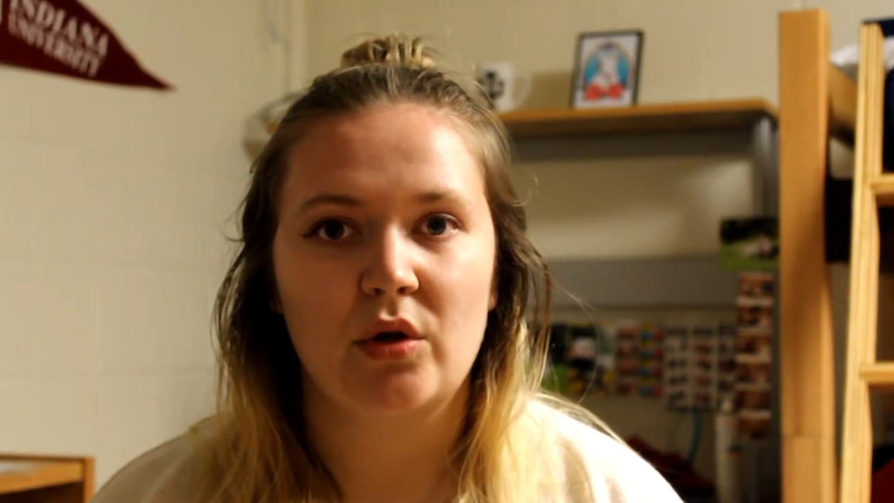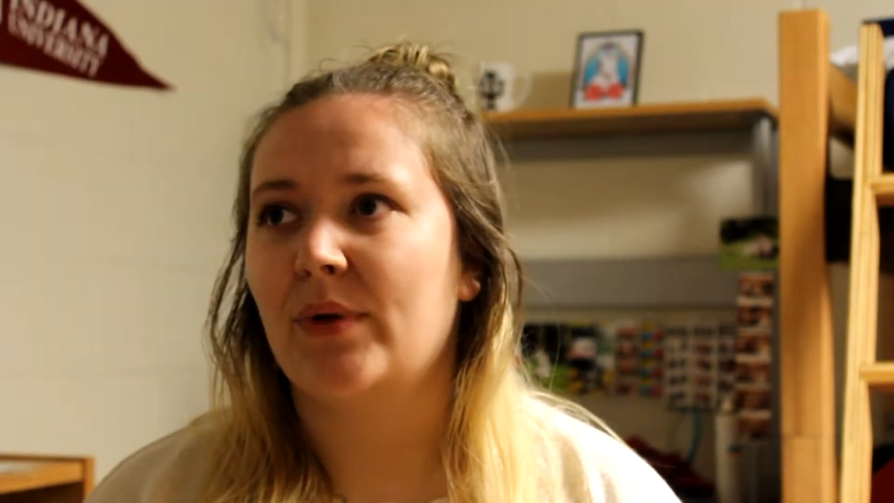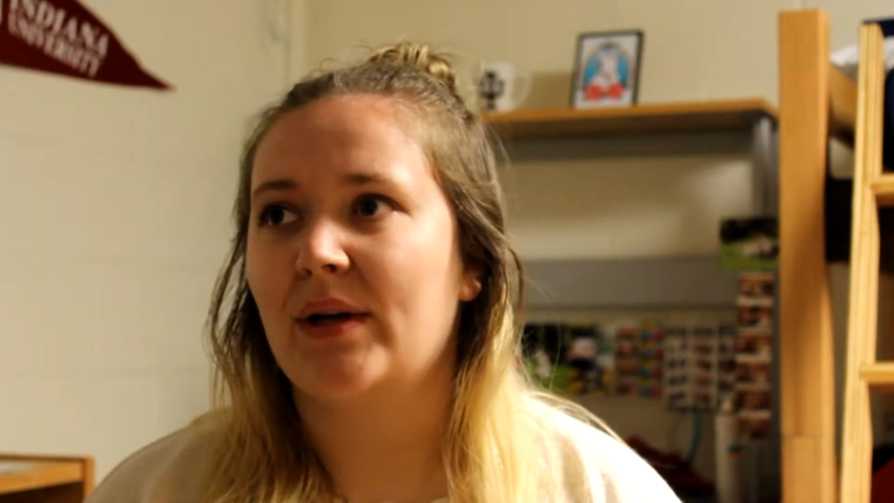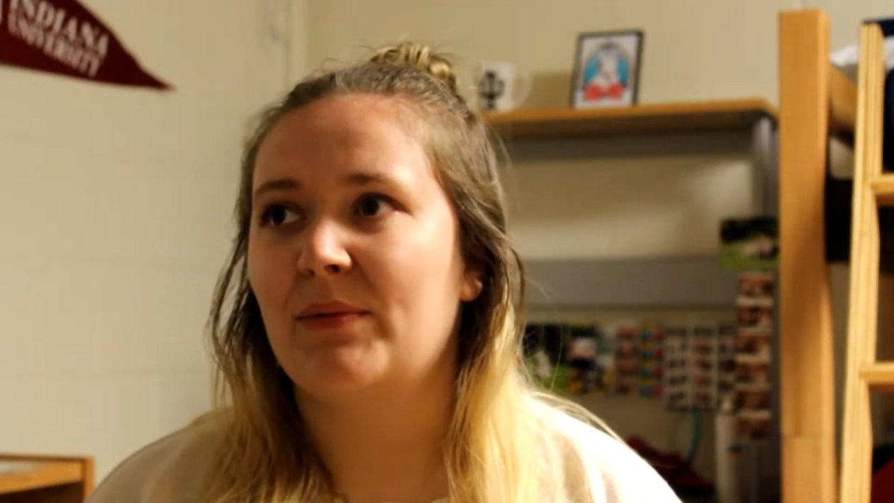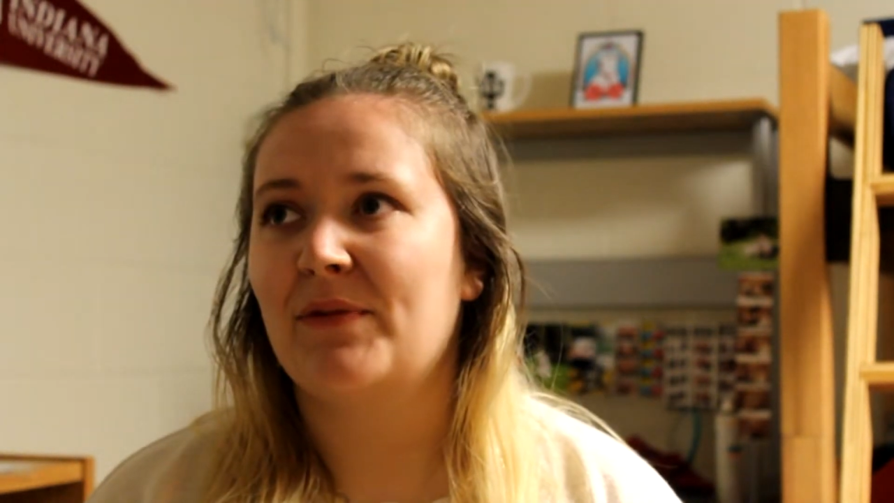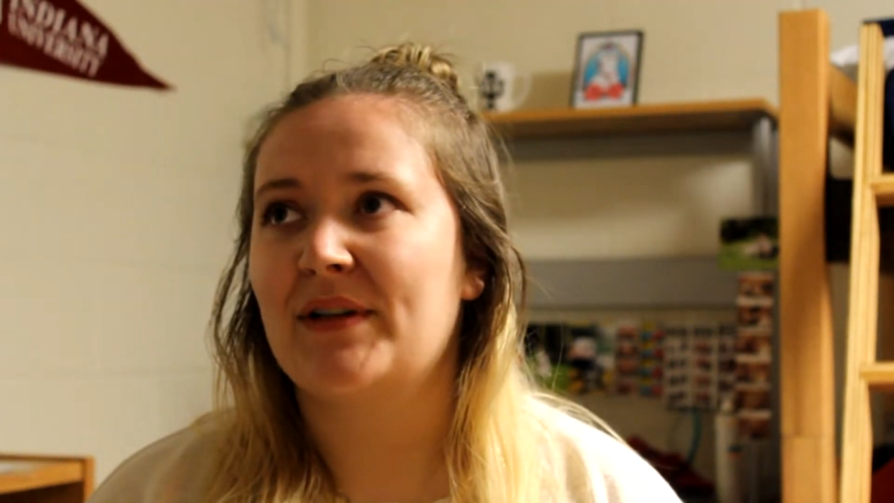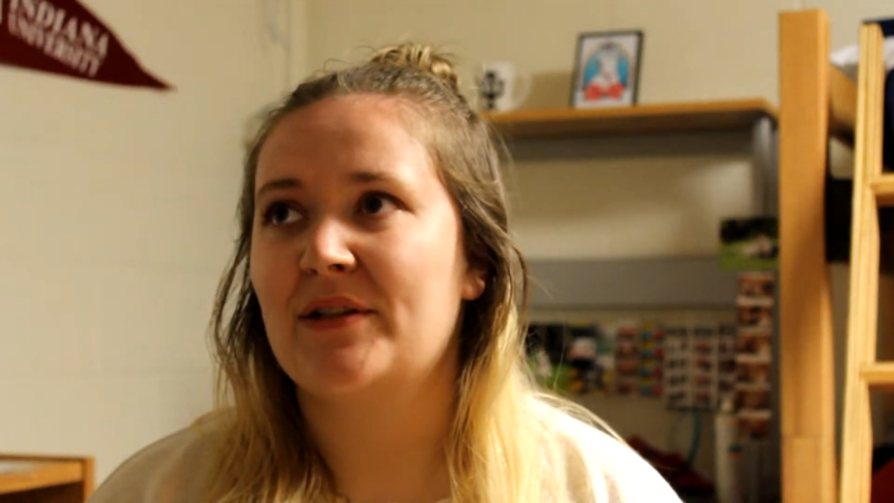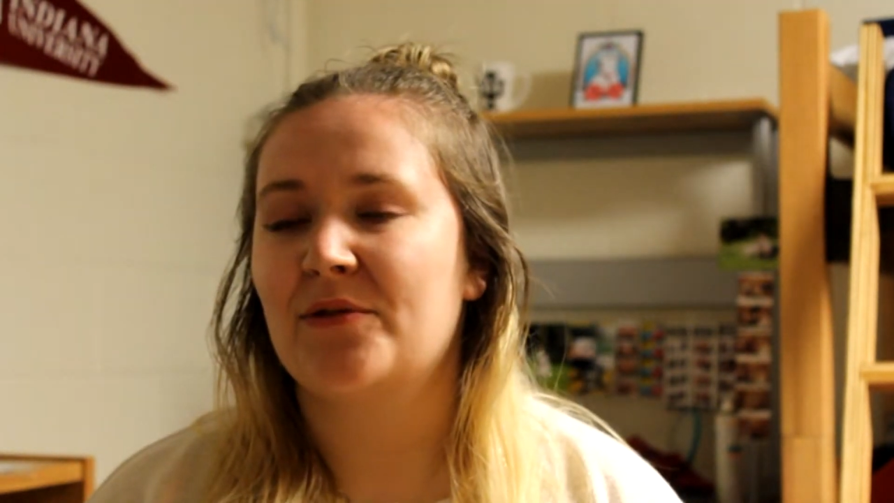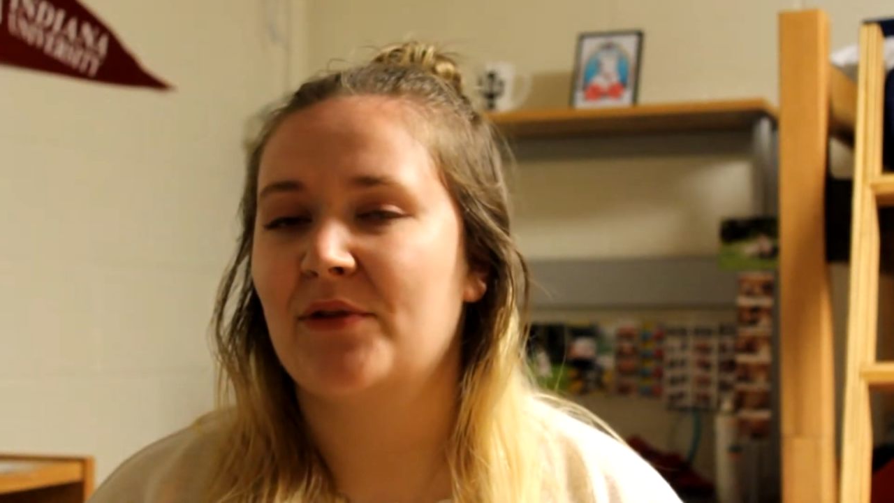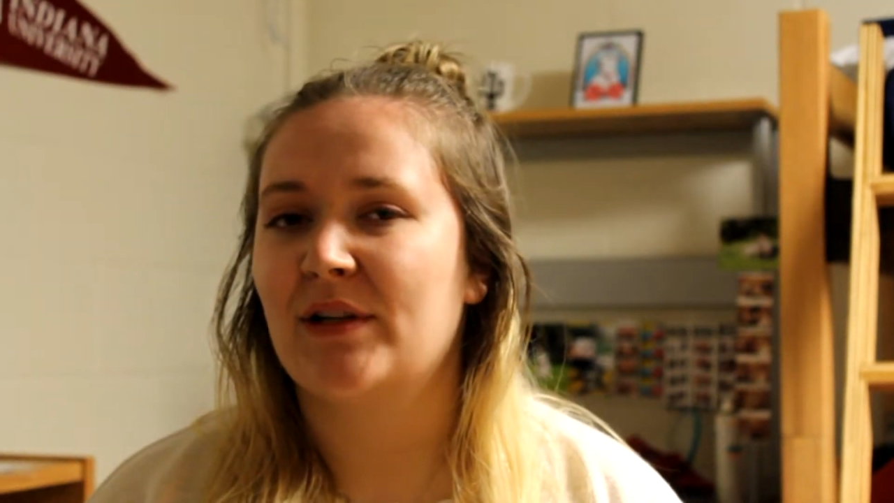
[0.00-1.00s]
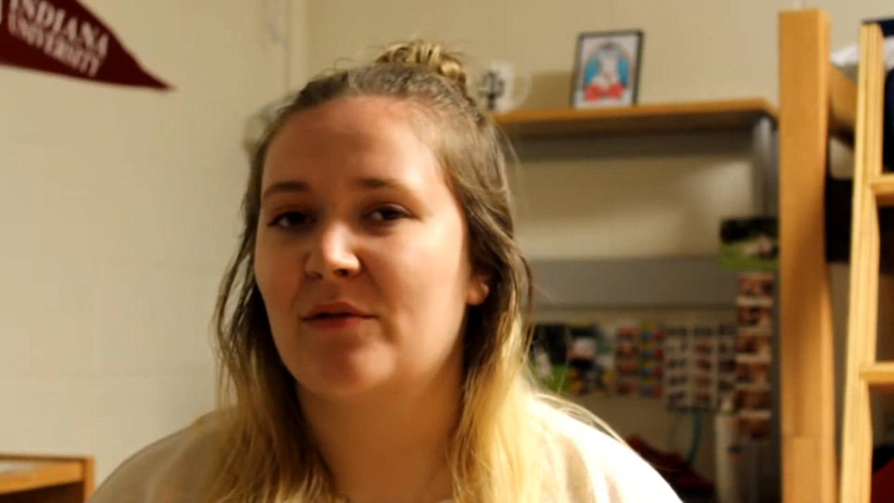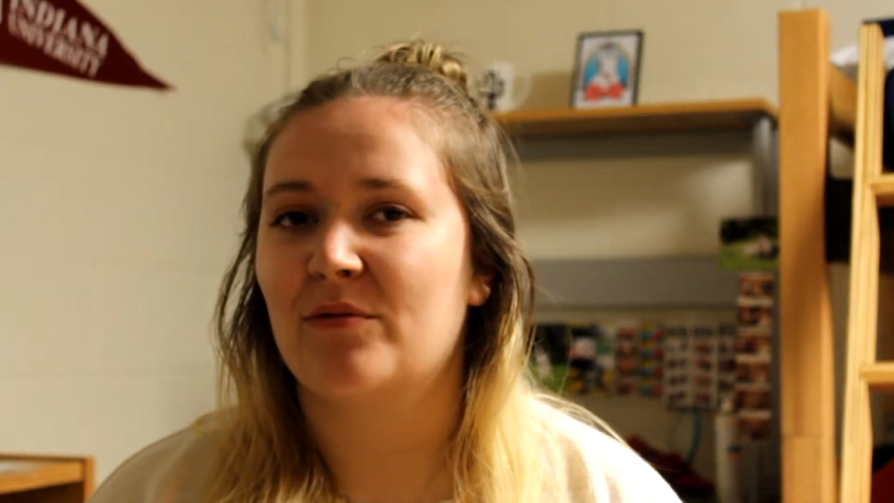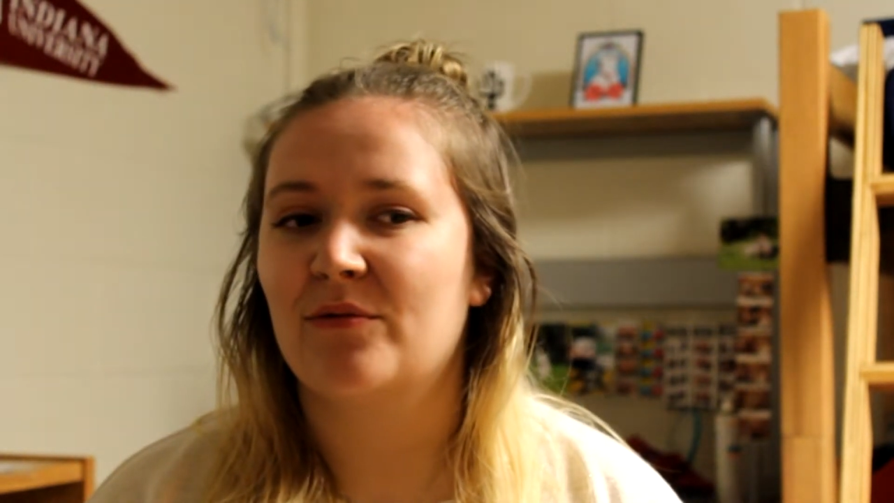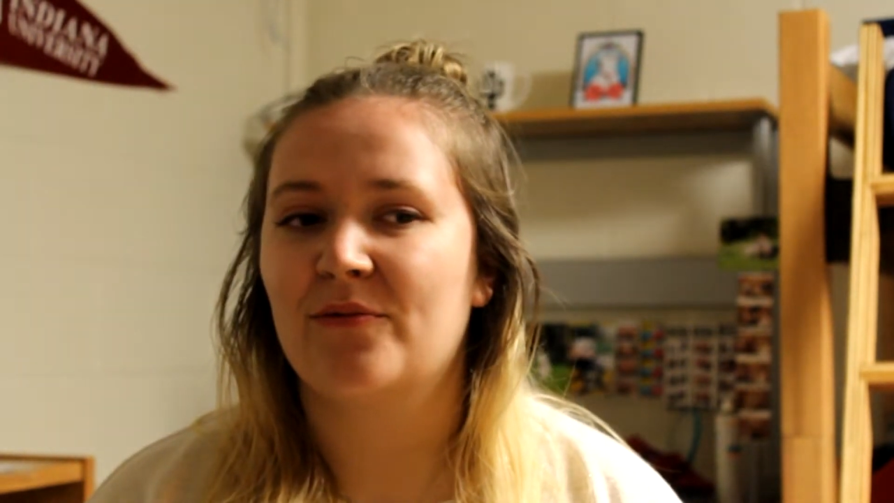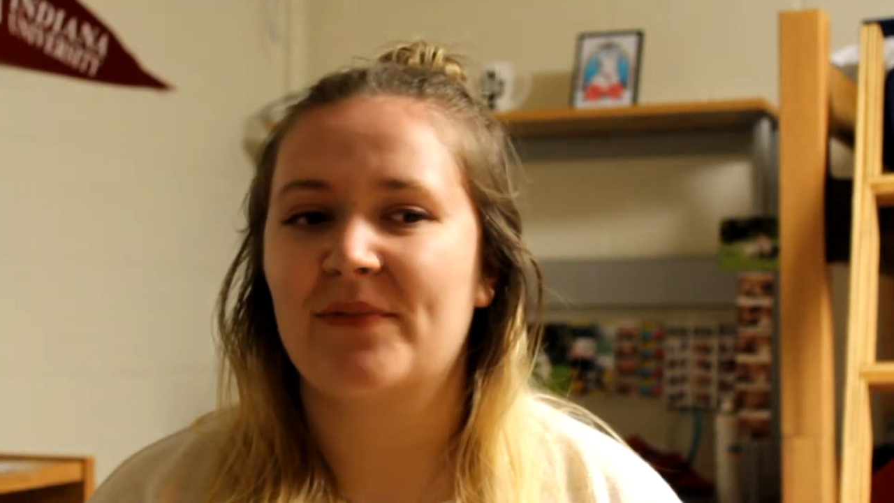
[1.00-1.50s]
My professor's really
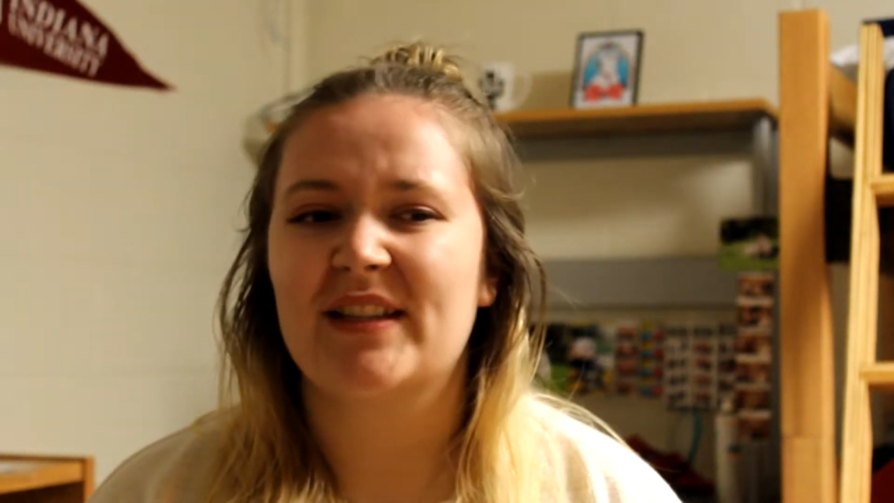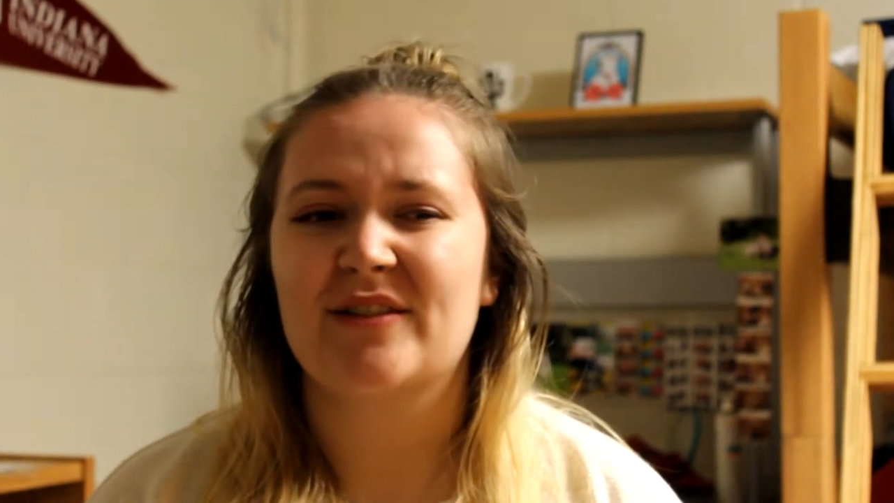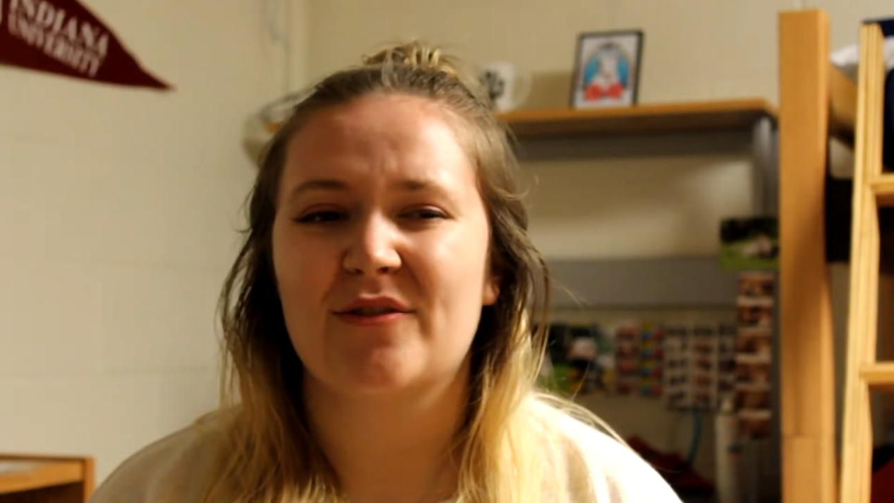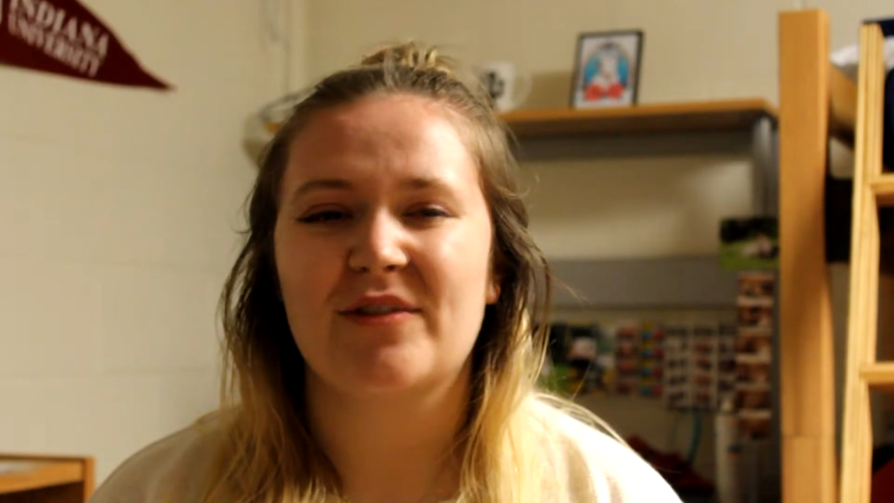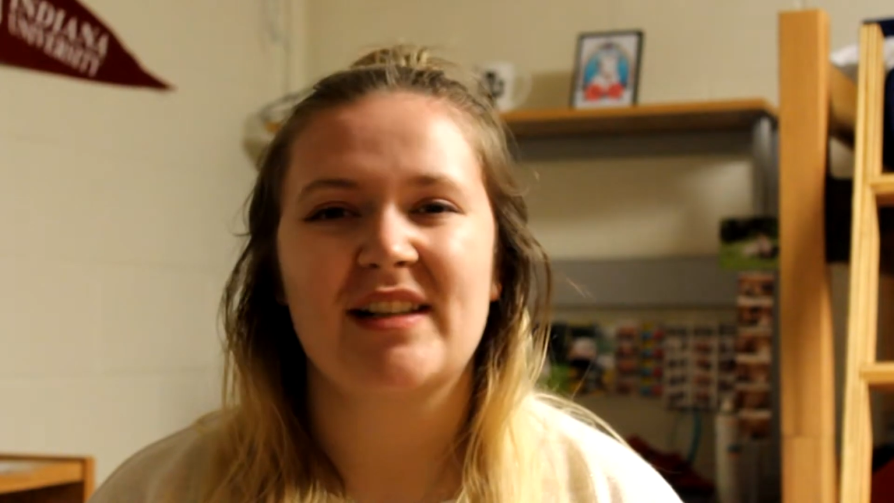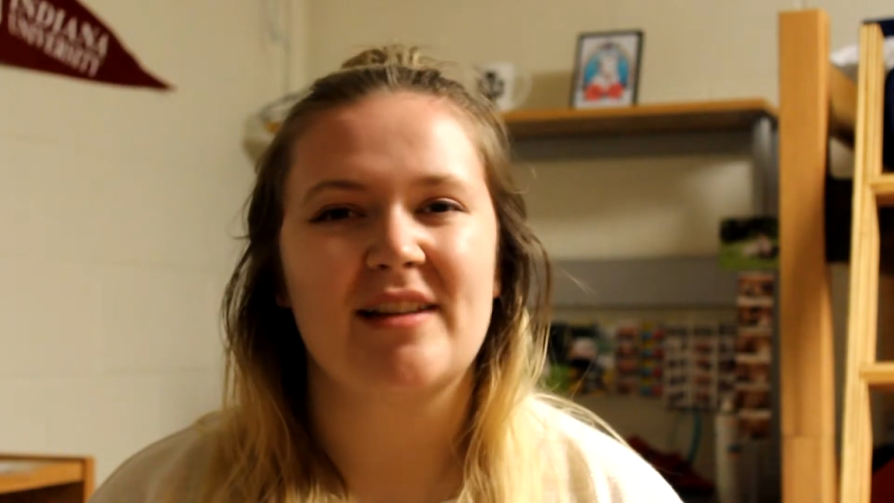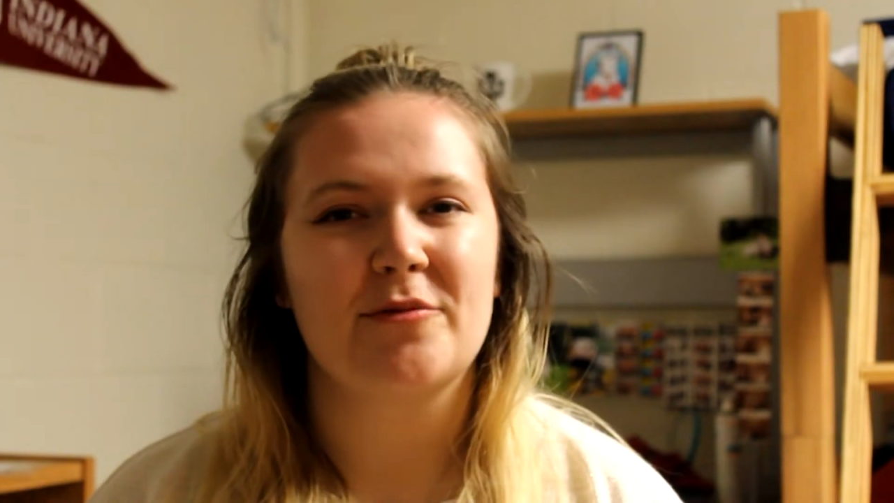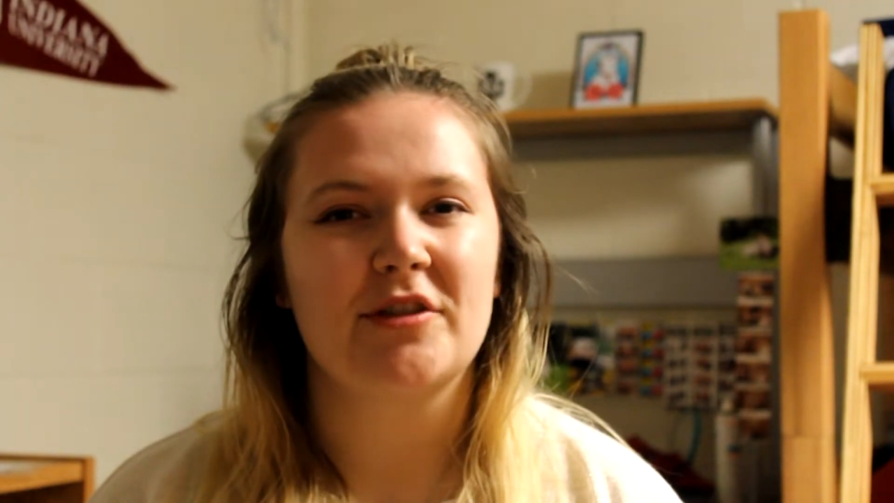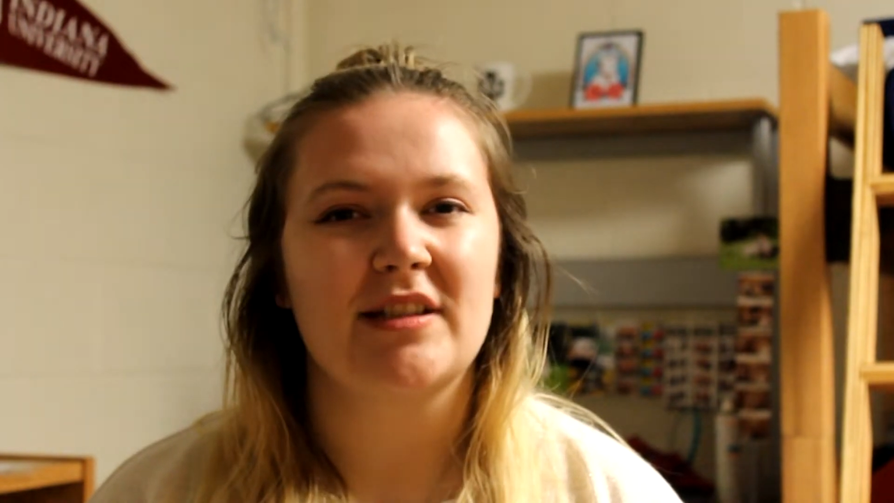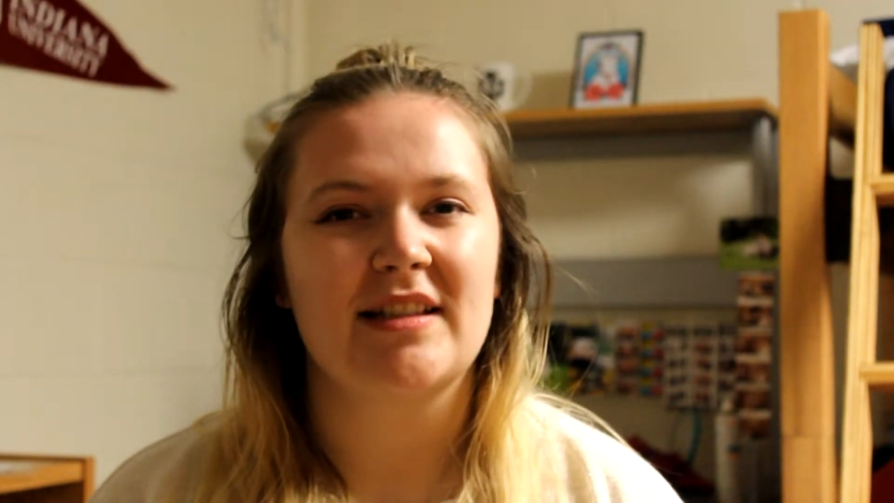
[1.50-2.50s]
cool. There's not really that much to